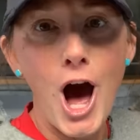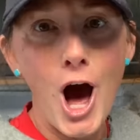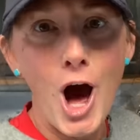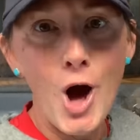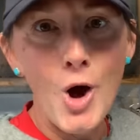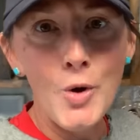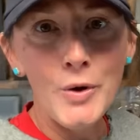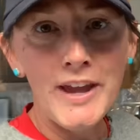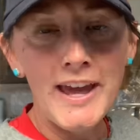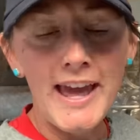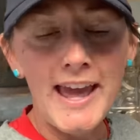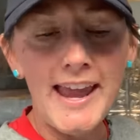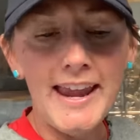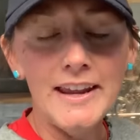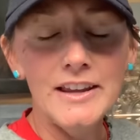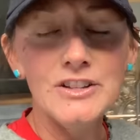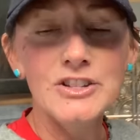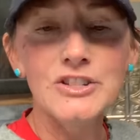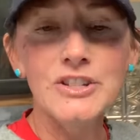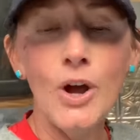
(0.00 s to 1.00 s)
Okay,
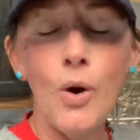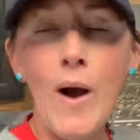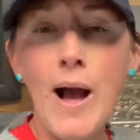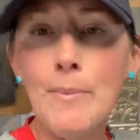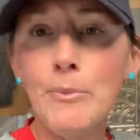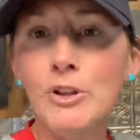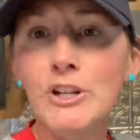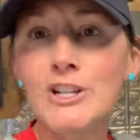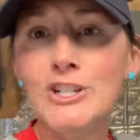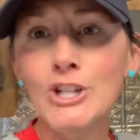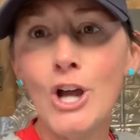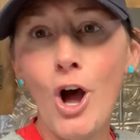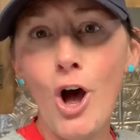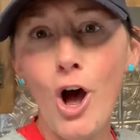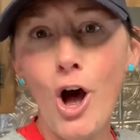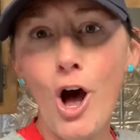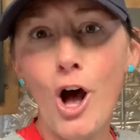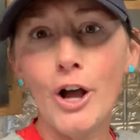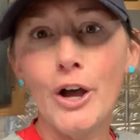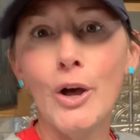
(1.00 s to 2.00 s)
so I'm gonna
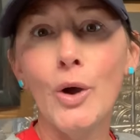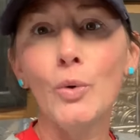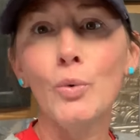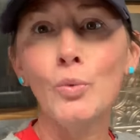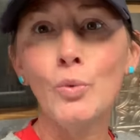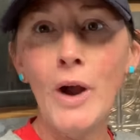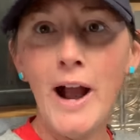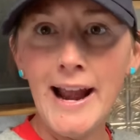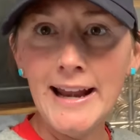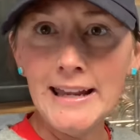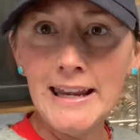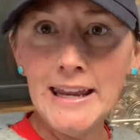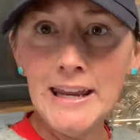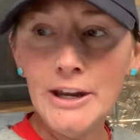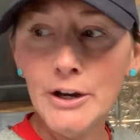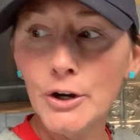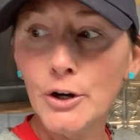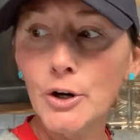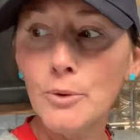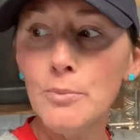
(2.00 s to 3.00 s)
talk right
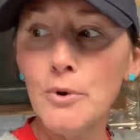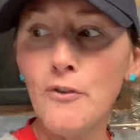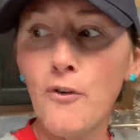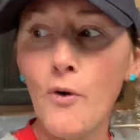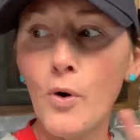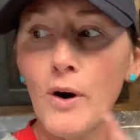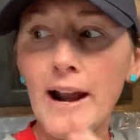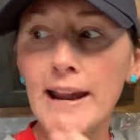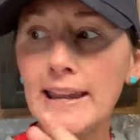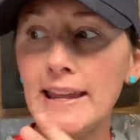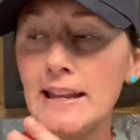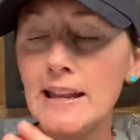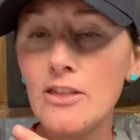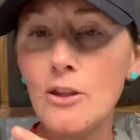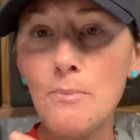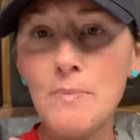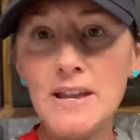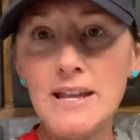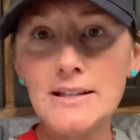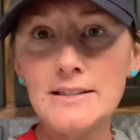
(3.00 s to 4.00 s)
here before I get in the
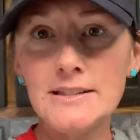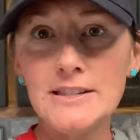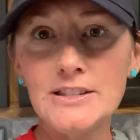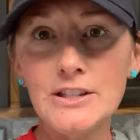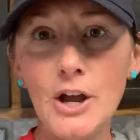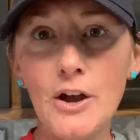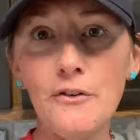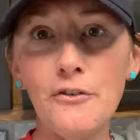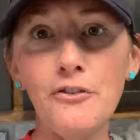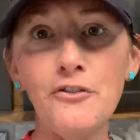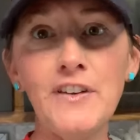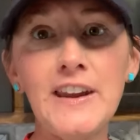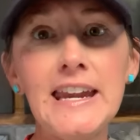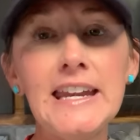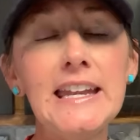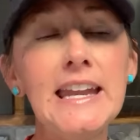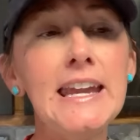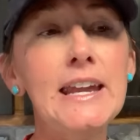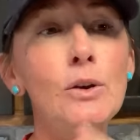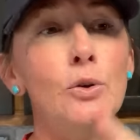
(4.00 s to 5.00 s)
midst of
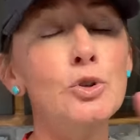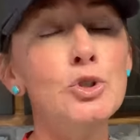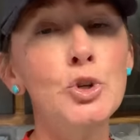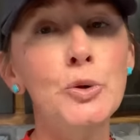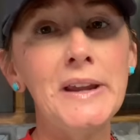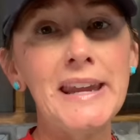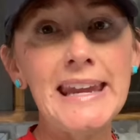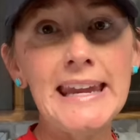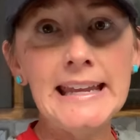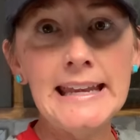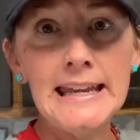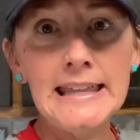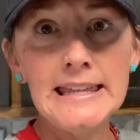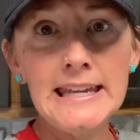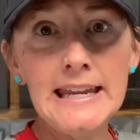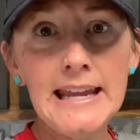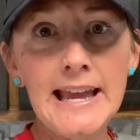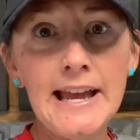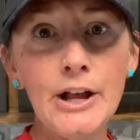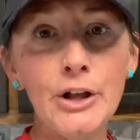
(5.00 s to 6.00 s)
feeding or doing
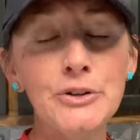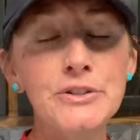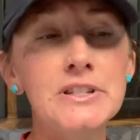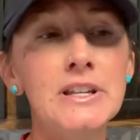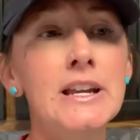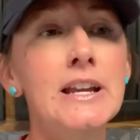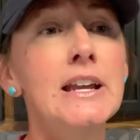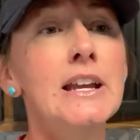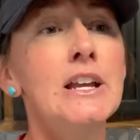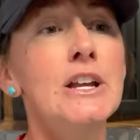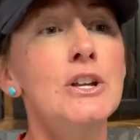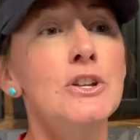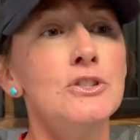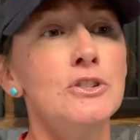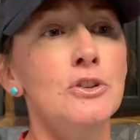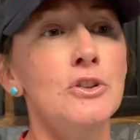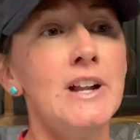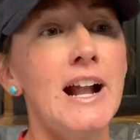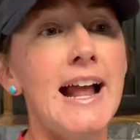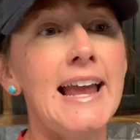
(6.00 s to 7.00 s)
anything else so
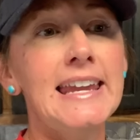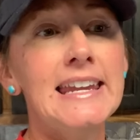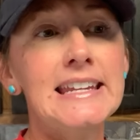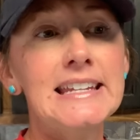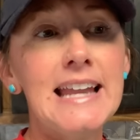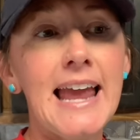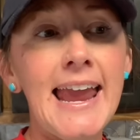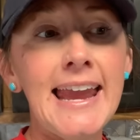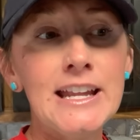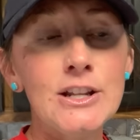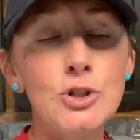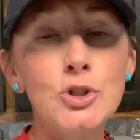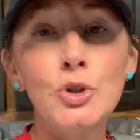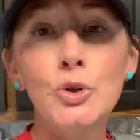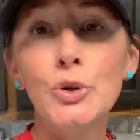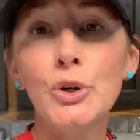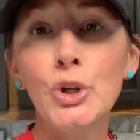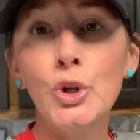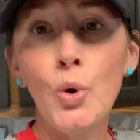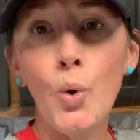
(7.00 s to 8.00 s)
that I can
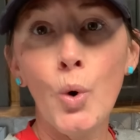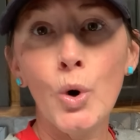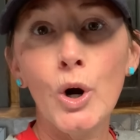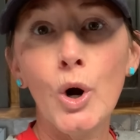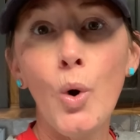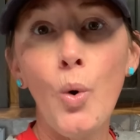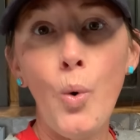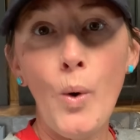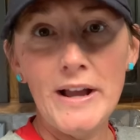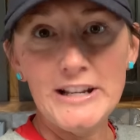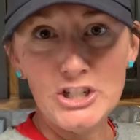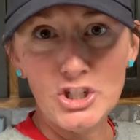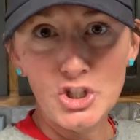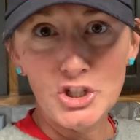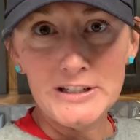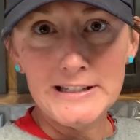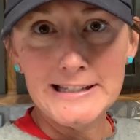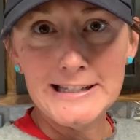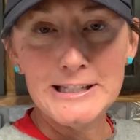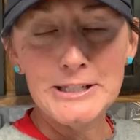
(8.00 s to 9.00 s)
answer your
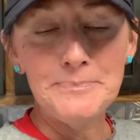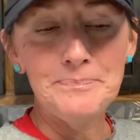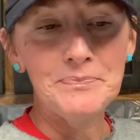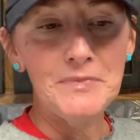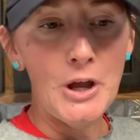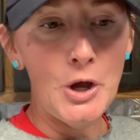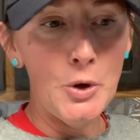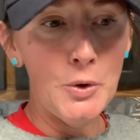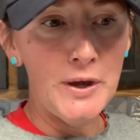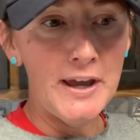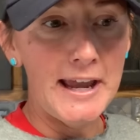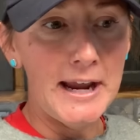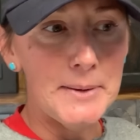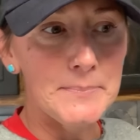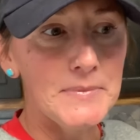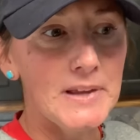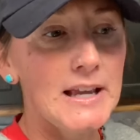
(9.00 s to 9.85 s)
questions. Okay,